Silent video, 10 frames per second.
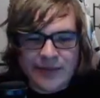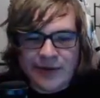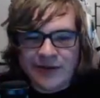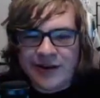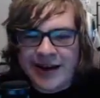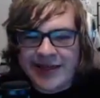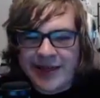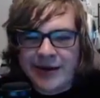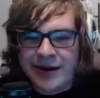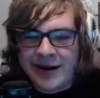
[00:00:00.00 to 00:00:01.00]
emotes, chat, that'd
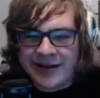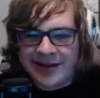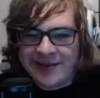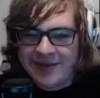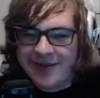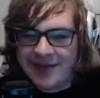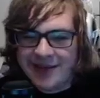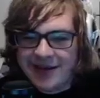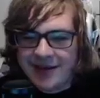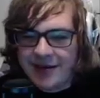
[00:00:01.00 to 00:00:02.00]
be awesome.
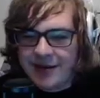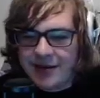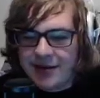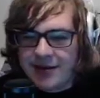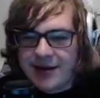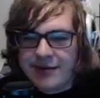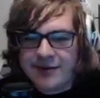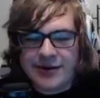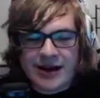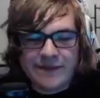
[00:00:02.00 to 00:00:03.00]
Give me some
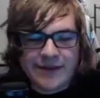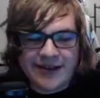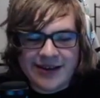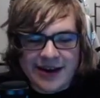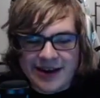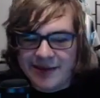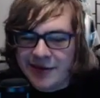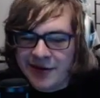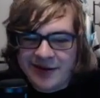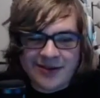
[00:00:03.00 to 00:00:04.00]
comfiest heck
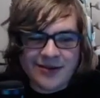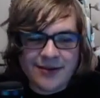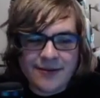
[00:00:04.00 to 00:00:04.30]
emotes.